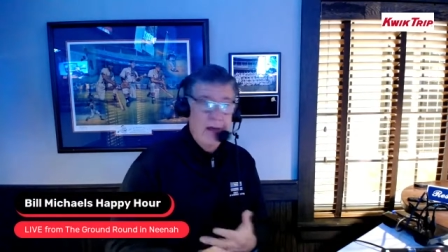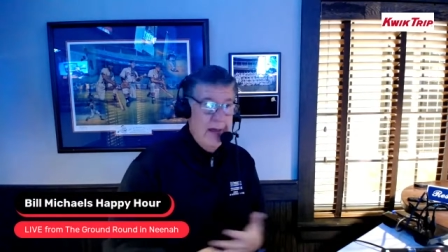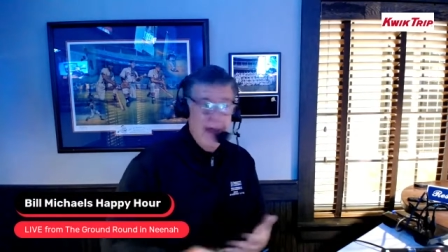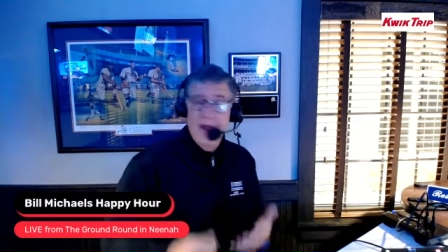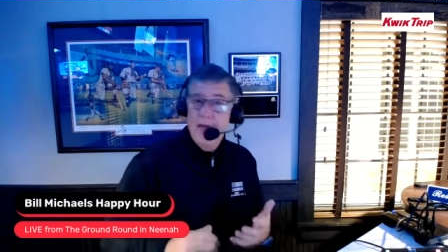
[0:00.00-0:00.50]

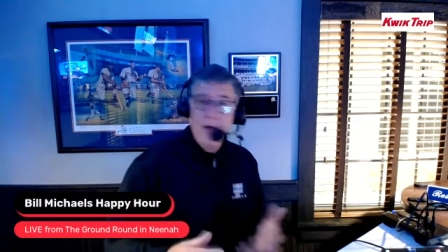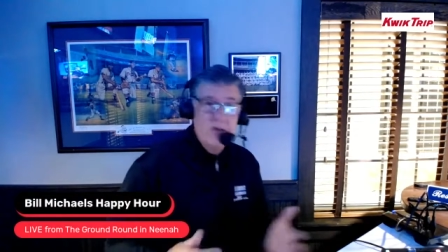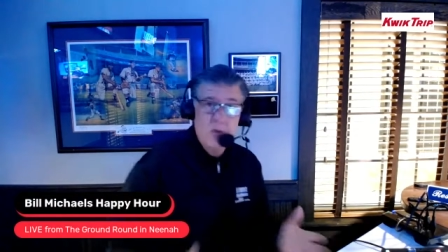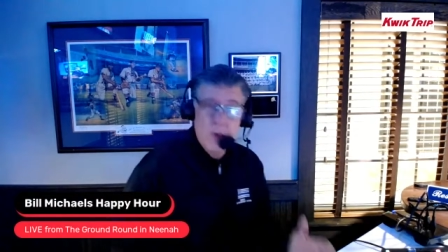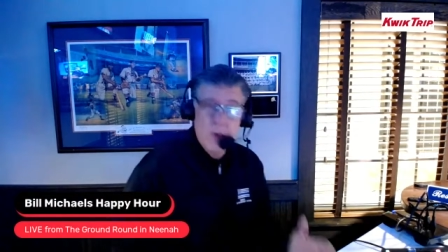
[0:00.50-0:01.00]
Hell, I might
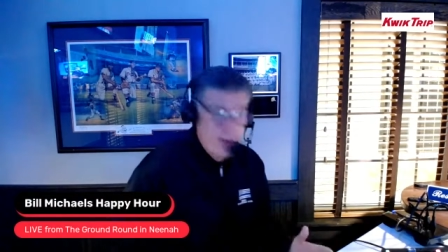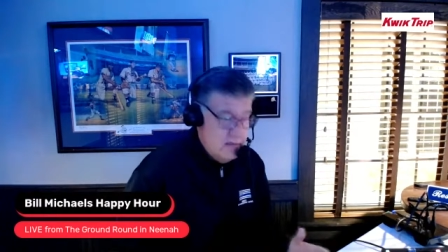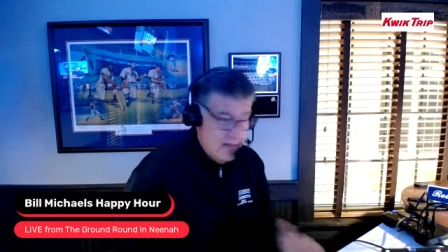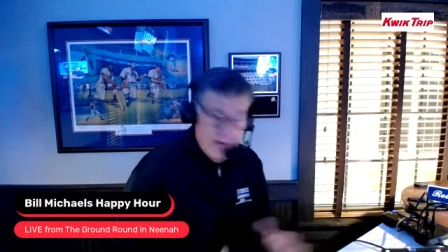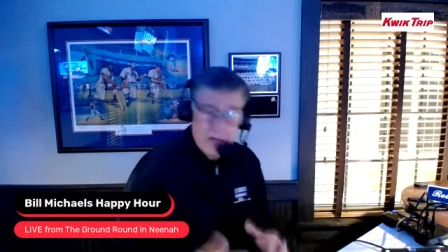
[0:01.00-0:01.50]
do one of these.
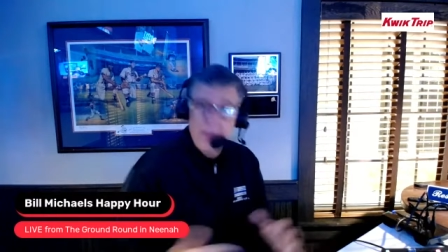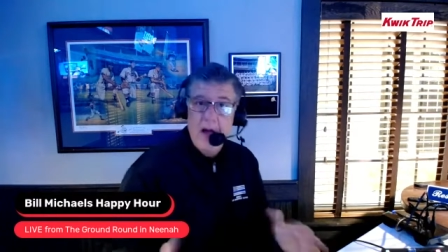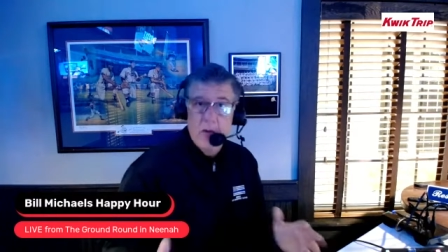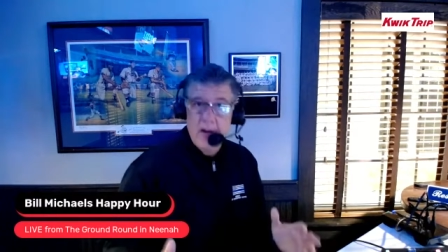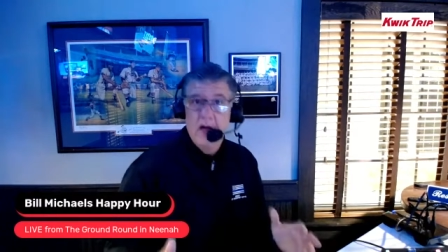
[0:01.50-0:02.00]
I've got the
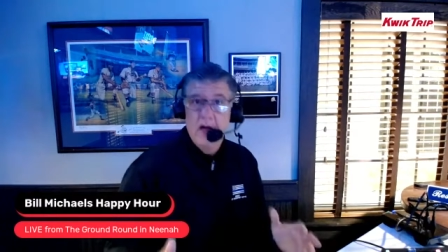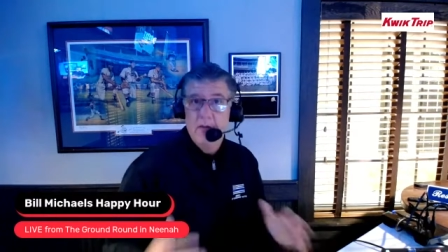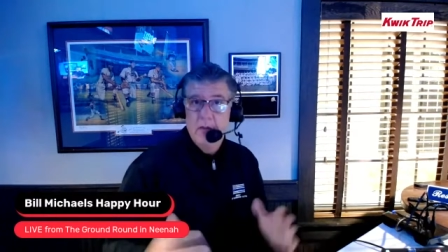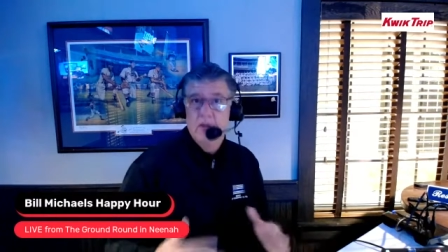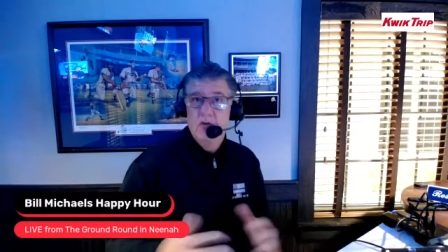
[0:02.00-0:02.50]
power now to be
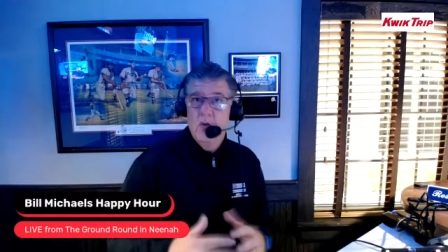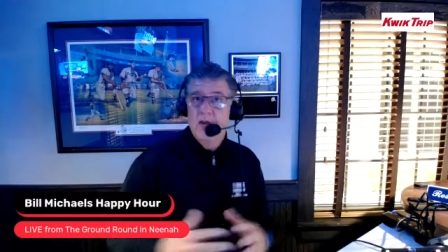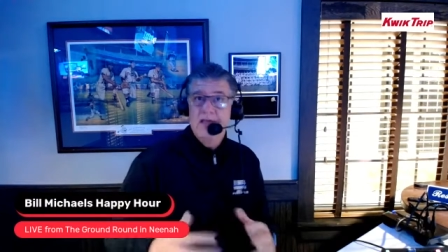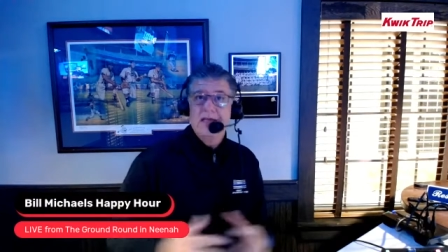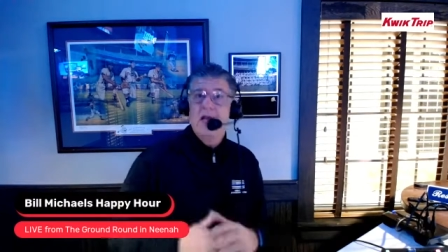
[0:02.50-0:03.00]
able to do one of
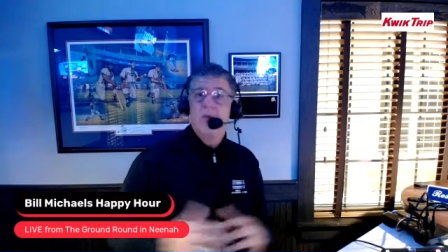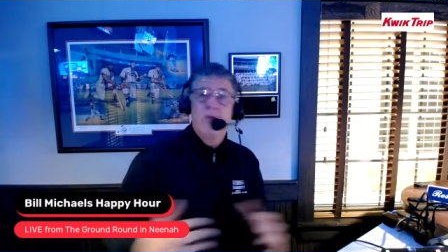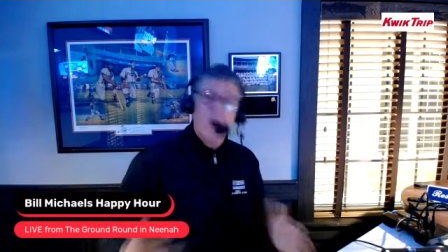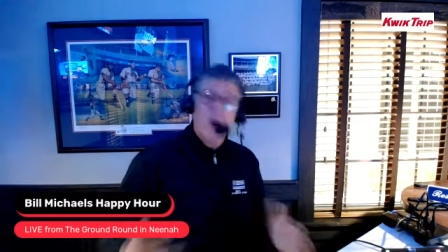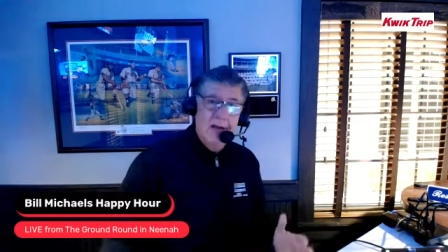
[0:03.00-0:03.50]
these in a
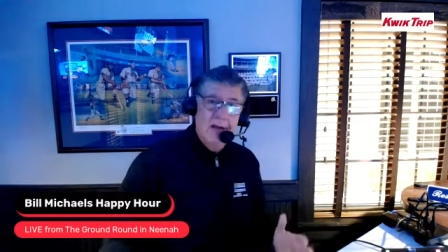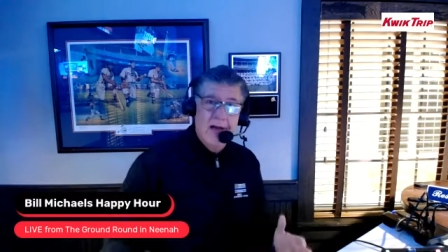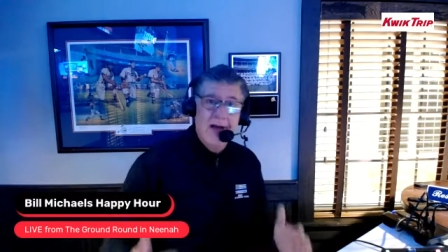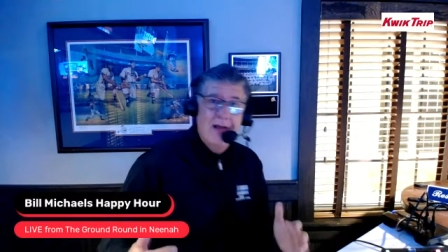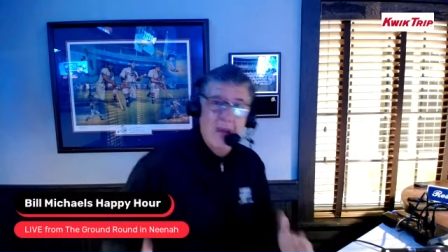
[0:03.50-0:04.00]
parking lot
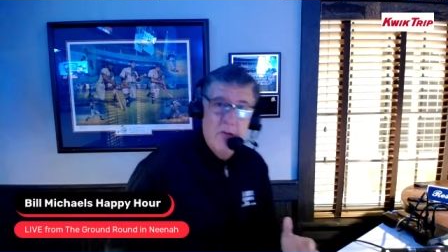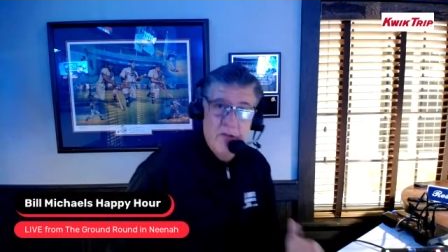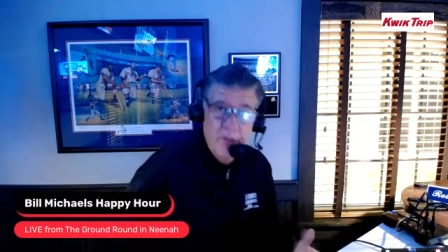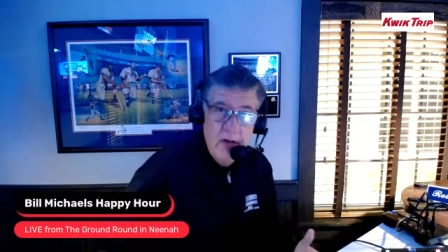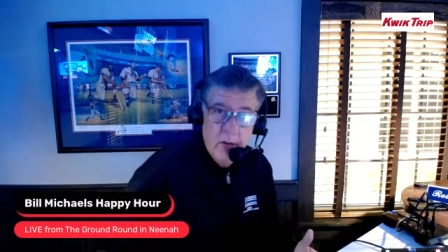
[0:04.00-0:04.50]
at Lambeau
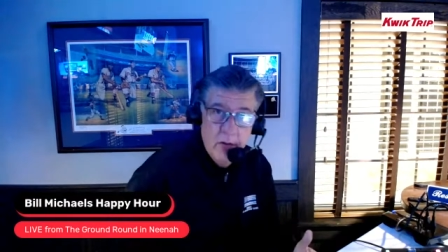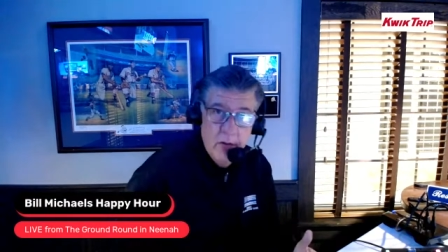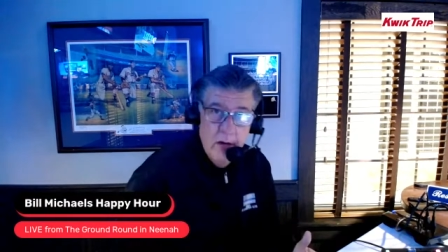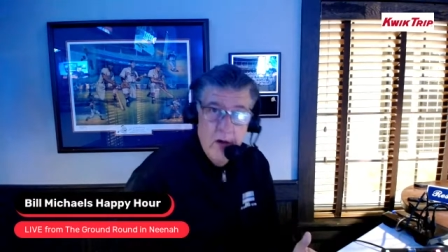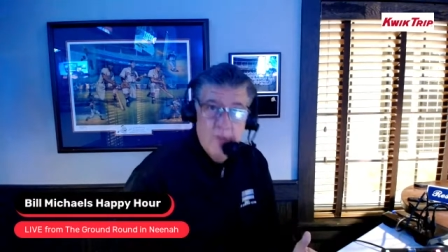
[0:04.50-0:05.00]
Field
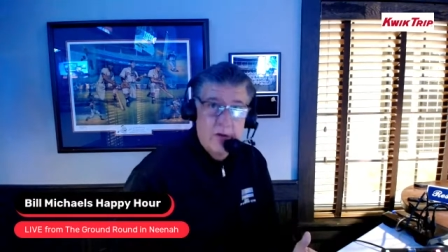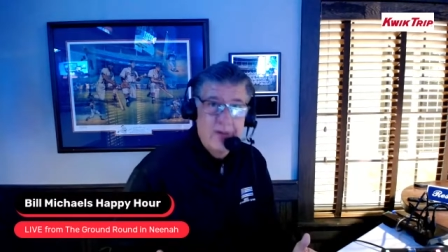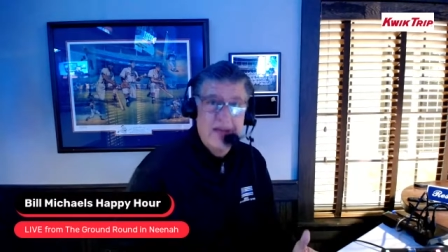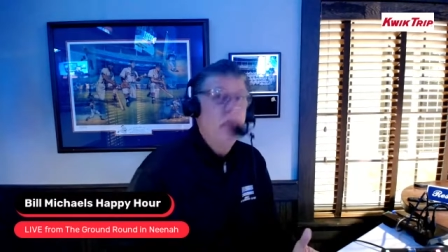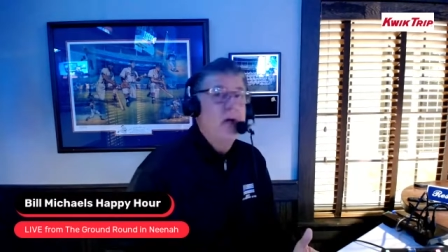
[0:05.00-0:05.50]
for a
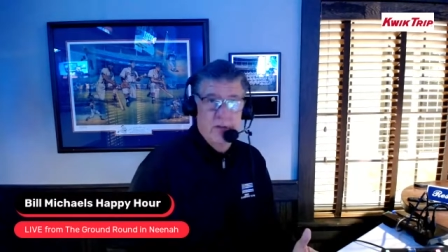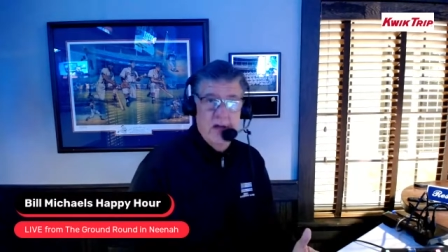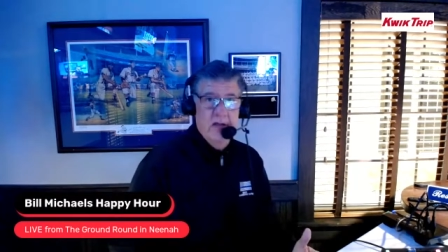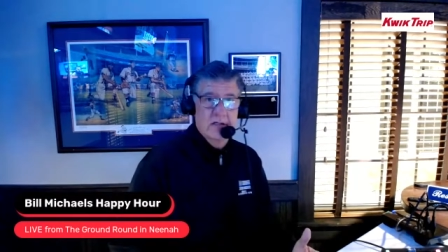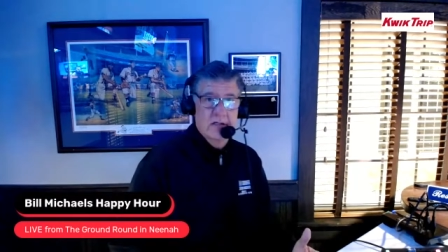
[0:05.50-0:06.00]
tailgate, for
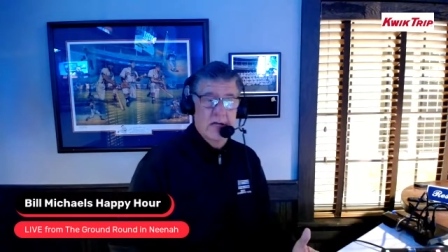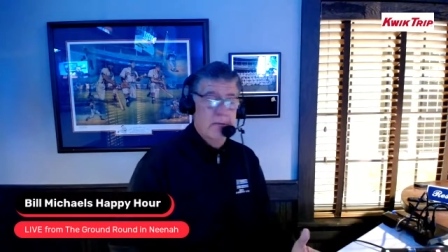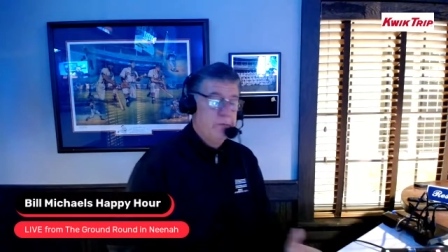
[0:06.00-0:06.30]
God's sake.